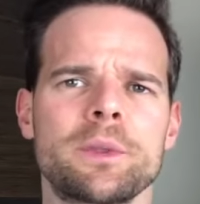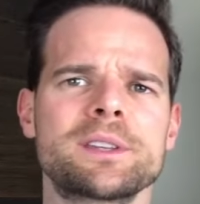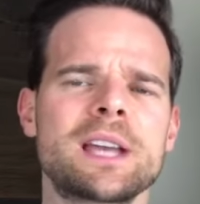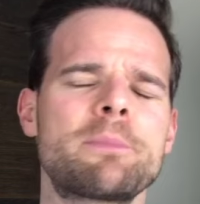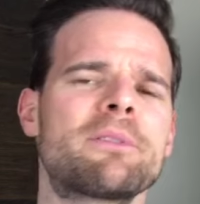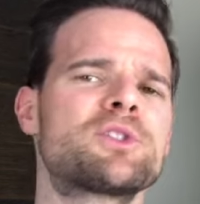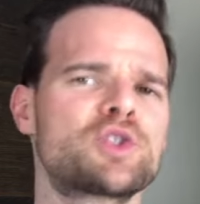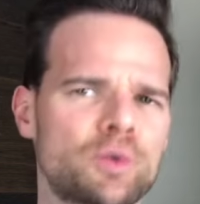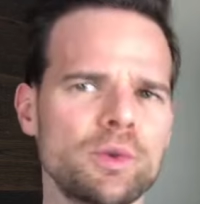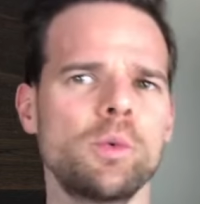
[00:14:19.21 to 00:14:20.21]
the type of
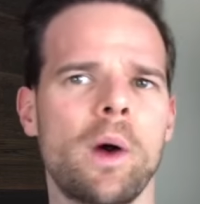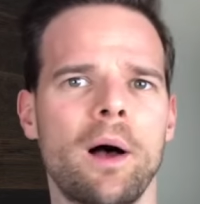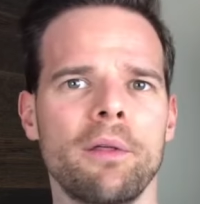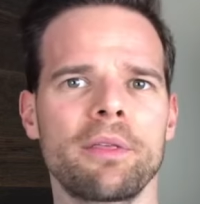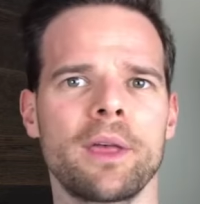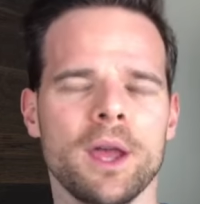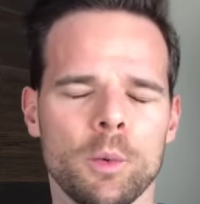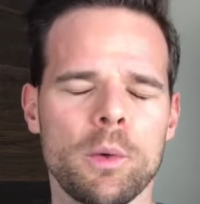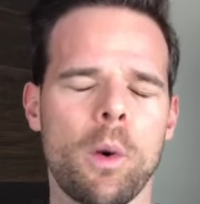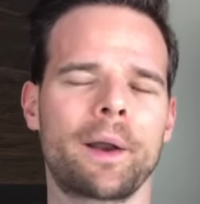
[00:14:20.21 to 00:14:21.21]
true wealth
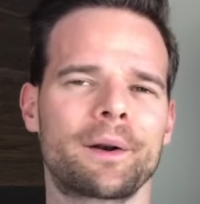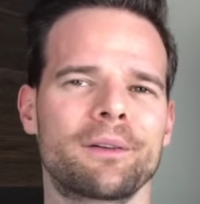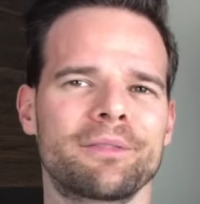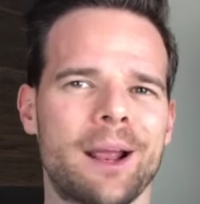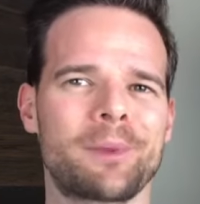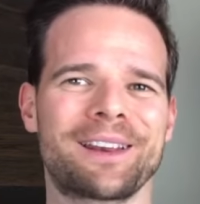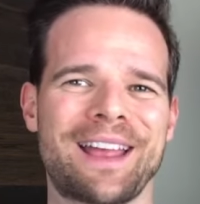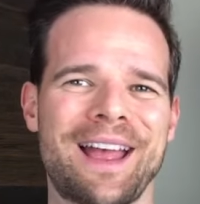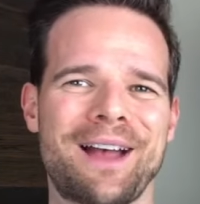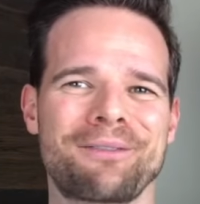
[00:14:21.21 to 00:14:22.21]
we wanted our family to
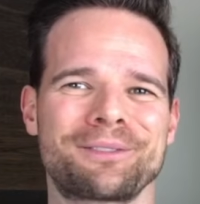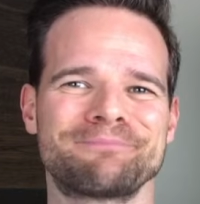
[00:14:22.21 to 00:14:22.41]
have.